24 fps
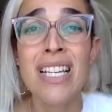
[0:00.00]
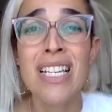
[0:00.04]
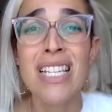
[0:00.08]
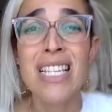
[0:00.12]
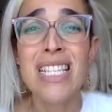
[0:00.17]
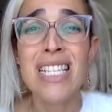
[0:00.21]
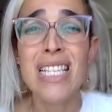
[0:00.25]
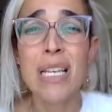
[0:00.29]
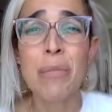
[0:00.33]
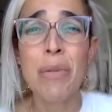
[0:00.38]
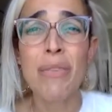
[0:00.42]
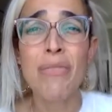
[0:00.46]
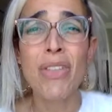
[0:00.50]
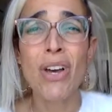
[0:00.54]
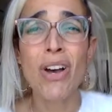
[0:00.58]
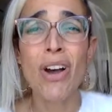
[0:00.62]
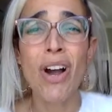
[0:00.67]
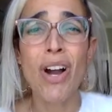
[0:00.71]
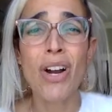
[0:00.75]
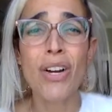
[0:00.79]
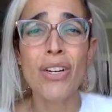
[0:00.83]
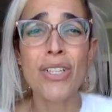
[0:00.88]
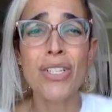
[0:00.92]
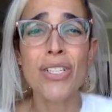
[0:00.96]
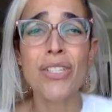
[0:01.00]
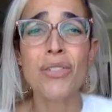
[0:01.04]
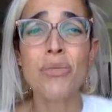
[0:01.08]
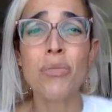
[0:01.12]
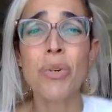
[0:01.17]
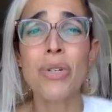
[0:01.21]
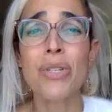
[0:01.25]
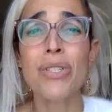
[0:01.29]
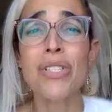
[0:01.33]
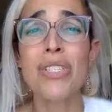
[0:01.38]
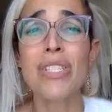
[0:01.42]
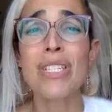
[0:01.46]
Some of the hardest
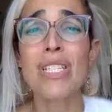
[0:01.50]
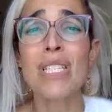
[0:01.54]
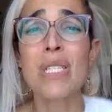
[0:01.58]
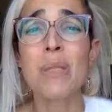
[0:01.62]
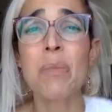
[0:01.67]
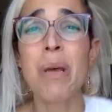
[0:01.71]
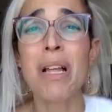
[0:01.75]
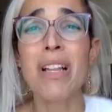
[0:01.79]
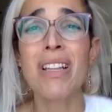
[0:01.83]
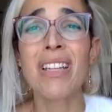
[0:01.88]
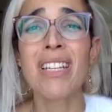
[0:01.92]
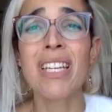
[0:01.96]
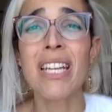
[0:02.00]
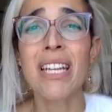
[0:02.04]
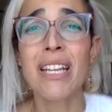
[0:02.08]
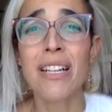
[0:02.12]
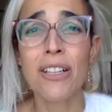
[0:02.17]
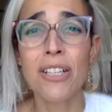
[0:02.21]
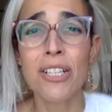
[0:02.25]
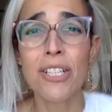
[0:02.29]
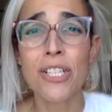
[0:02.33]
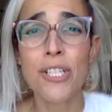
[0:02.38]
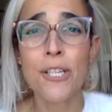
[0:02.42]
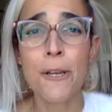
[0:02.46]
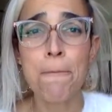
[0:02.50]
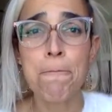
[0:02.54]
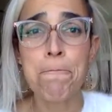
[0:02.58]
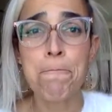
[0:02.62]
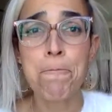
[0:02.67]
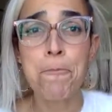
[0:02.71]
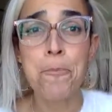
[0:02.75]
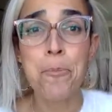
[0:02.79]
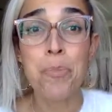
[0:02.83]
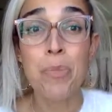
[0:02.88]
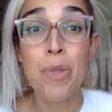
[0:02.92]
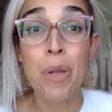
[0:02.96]
words to spell in English
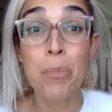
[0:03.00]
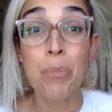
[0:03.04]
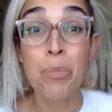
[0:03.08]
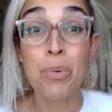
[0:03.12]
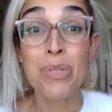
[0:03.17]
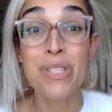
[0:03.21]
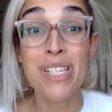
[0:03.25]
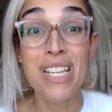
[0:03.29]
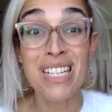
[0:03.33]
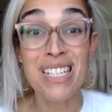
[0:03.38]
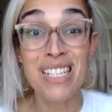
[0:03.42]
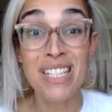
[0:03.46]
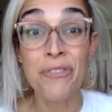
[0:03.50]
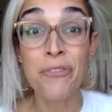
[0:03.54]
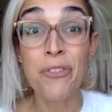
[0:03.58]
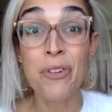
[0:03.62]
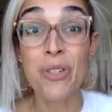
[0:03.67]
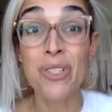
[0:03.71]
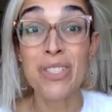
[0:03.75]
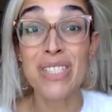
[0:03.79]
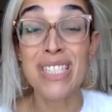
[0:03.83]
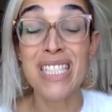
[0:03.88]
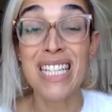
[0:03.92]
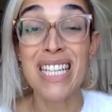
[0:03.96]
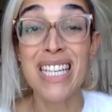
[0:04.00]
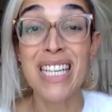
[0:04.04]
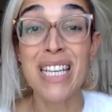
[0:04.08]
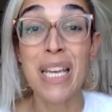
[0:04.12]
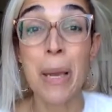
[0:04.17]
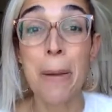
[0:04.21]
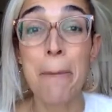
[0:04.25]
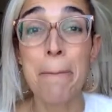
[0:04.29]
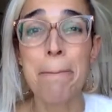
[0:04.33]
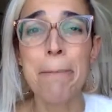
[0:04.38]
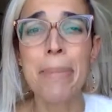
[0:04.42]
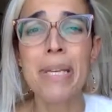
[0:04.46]
present
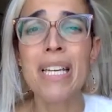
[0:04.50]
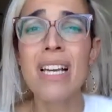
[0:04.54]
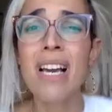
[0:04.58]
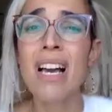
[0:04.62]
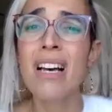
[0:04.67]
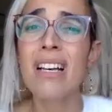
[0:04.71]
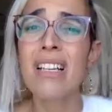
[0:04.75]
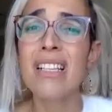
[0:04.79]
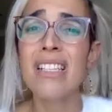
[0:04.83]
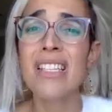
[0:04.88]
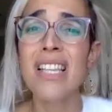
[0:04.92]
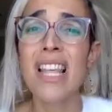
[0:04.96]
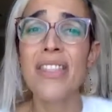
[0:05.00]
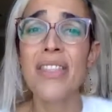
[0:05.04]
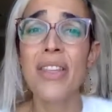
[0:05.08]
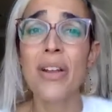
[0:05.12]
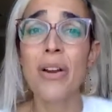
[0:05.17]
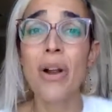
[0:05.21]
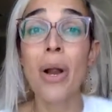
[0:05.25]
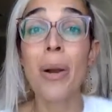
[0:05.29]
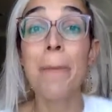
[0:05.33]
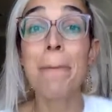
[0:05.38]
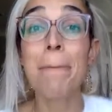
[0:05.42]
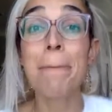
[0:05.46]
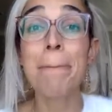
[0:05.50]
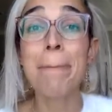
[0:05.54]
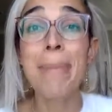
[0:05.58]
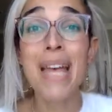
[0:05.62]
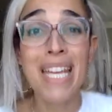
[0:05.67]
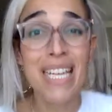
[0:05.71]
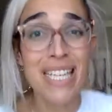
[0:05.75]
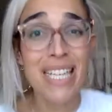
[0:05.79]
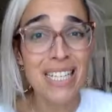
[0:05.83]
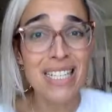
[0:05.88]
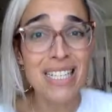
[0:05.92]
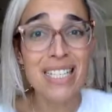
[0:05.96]
difficulty because there are
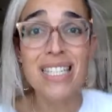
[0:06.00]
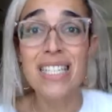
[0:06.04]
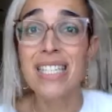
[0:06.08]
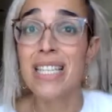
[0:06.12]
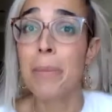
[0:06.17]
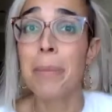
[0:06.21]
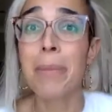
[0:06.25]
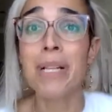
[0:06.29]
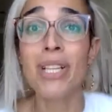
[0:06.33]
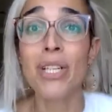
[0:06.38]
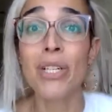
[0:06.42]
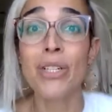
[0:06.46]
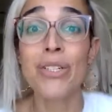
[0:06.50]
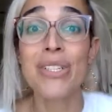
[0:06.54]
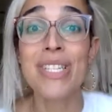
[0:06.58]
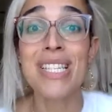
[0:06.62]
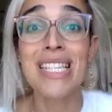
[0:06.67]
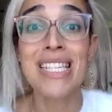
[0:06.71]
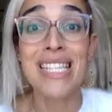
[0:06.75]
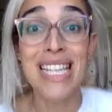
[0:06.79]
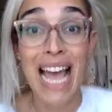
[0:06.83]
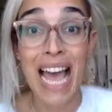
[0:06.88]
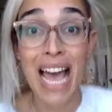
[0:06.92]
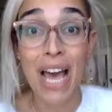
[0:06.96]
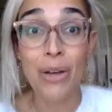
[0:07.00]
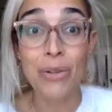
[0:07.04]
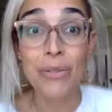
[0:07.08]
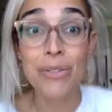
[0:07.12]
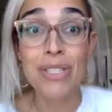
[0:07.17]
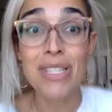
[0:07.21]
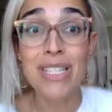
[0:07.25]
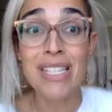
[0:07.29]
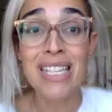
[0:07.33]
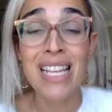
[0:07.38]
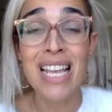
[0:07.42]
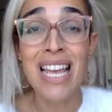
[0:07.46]
many similar
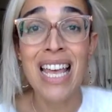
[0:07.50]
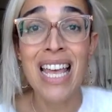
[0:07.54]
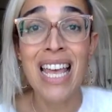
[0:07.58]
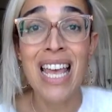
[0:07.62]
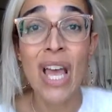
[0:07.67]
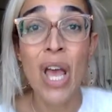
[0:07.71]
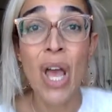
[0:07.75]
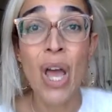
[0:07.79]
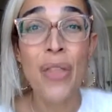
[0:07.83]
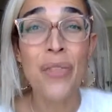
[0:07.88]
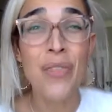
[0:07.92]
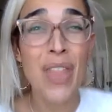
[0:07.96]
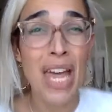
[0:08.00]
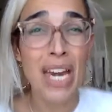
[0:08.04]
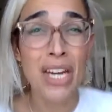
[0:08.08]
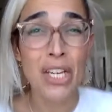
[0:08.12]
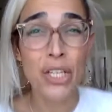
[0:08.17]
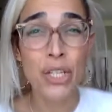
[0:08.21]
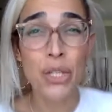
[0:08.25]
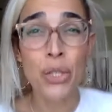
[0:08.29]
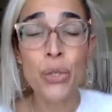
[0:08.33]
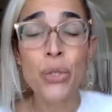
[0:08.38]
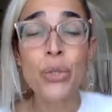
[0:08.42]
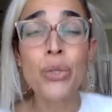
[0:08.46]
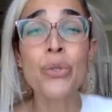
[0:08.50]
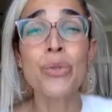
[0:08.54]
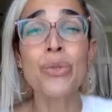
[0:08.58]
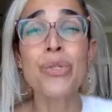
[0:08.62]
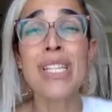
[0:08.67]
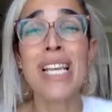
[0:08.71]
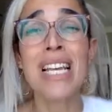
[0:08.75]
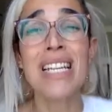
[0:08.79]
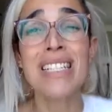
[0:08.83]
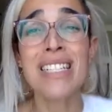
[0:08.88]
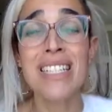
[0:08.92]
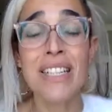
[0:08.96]
sounds that use
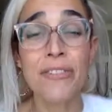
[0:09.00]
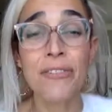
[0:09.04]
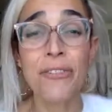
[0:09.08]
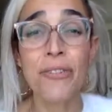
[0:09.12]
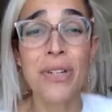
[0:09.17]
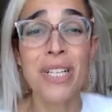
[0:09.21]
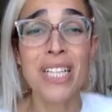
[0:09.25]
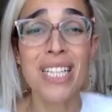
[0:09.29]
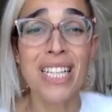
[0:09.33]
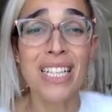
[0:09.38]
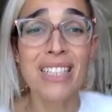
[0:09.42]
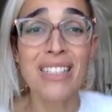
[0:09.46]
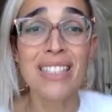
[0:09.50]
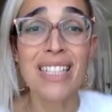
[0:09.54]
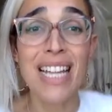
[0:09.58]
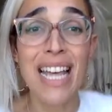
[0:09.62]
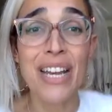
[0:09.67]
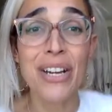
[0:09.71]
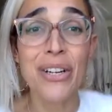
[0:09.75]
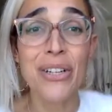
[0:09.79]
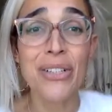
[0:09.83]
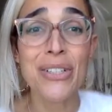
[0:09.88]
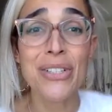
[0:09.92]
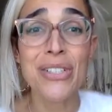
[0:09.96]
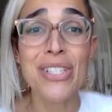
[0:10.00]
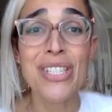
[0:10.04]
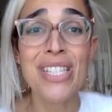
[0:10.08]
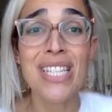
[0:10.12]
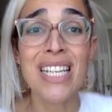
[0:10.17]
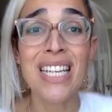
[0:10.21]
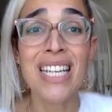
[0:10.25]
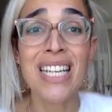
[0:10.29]
different letters,